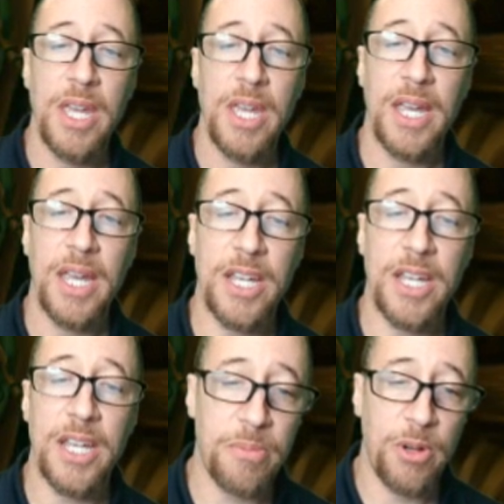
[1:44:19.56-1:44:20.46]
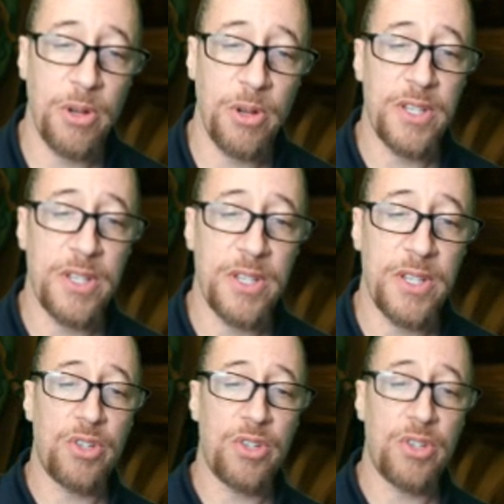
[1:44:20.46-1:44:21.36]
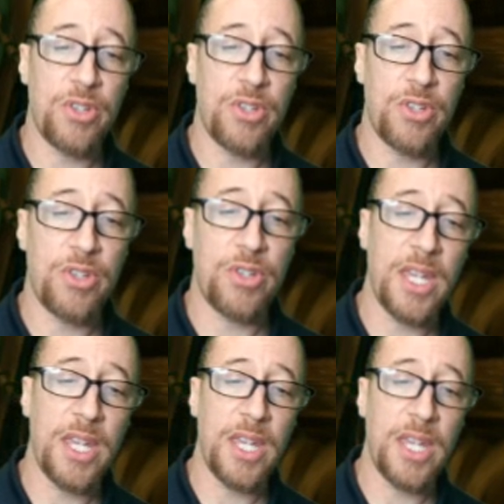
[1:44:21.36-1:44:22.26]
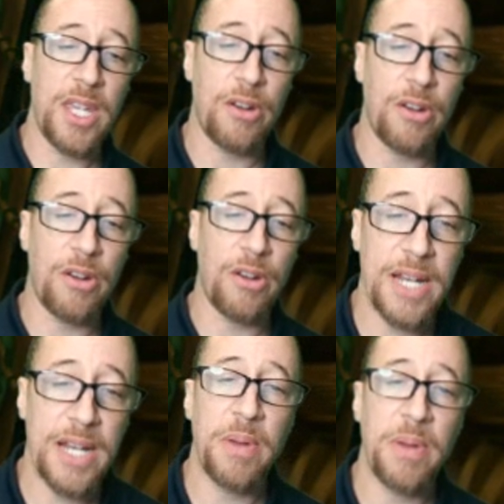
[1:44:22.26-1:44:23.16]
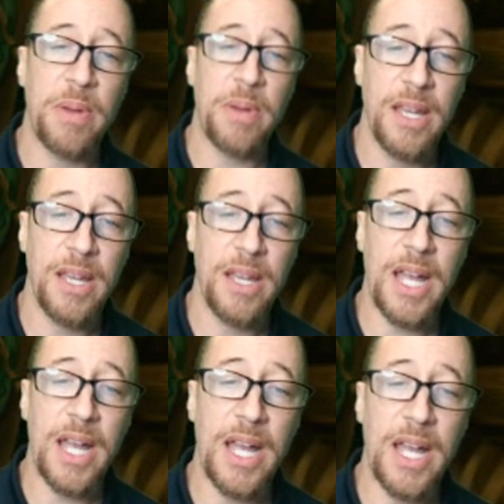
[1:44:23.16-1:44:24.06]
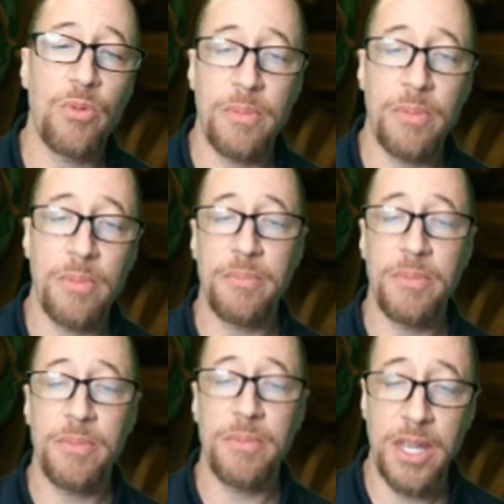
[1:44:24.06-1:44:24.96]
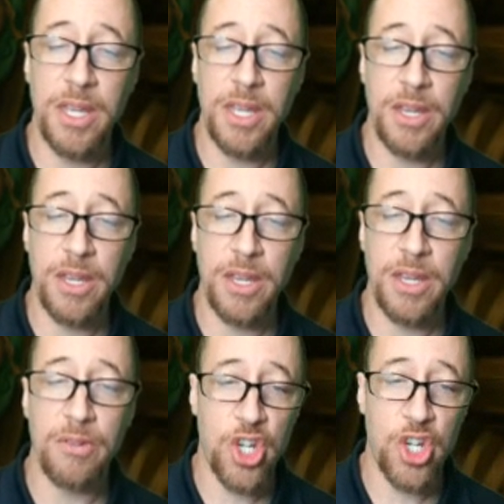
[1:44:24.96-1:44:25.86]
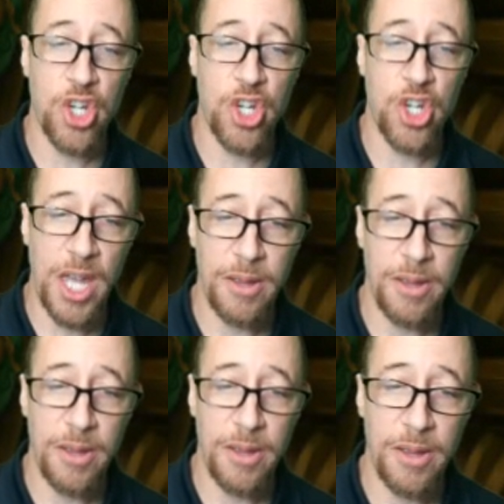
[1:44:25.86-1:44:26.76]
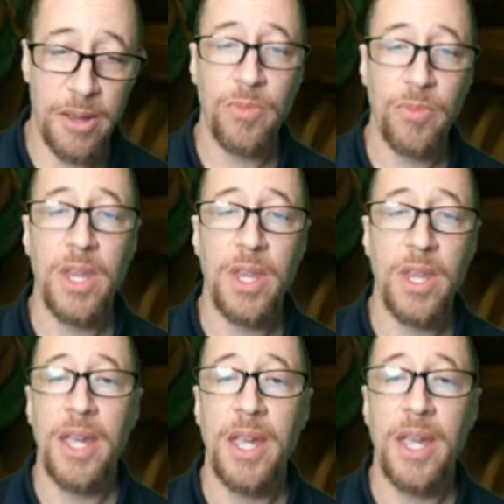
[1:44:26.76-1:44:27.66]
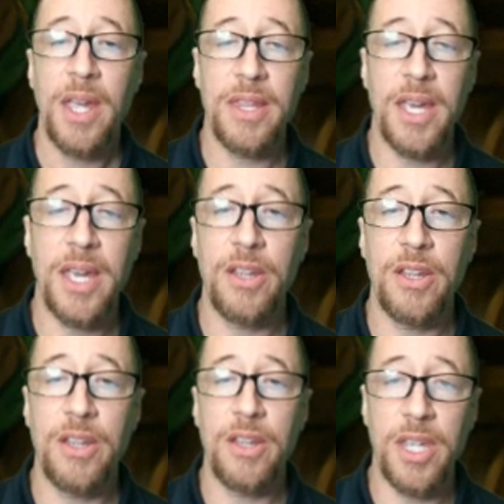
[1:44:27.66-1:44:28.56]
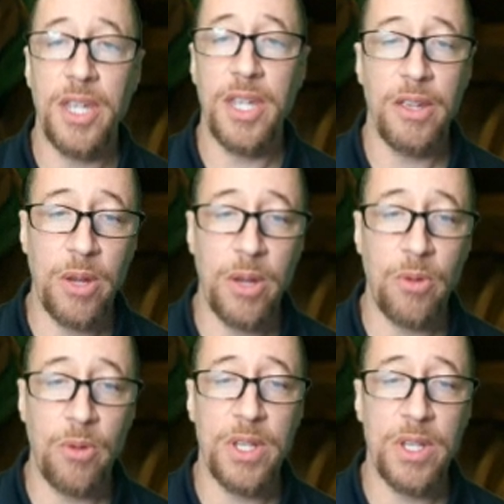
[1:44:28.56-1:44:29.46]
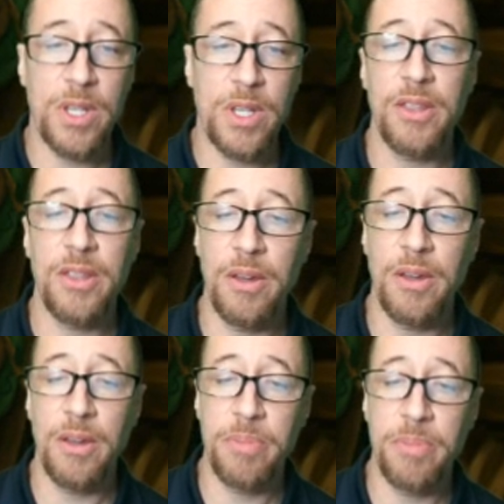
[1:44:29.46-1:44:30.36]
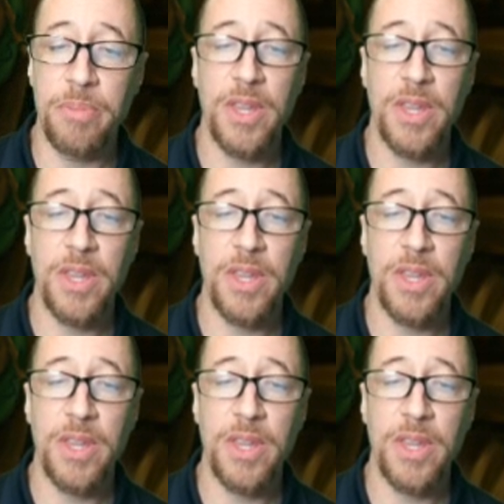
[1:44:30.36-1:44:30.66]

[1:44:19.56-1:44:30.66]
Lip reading: and that trick move is that you take here, black takes back, knight would normally come here with check, and then the queen would take the bishop.